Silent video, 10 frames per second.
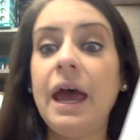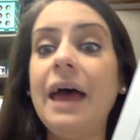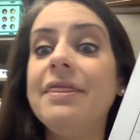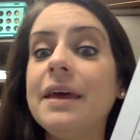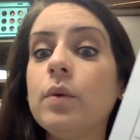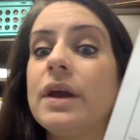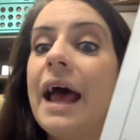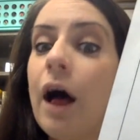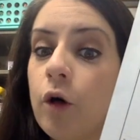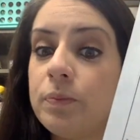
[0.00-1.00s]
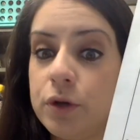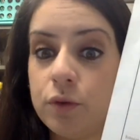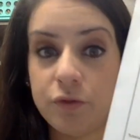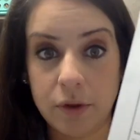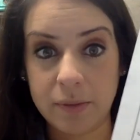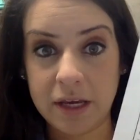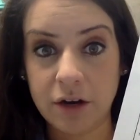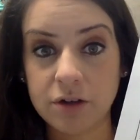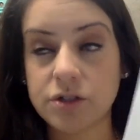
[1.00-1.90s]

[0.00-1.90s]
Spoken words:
and they would help you from here.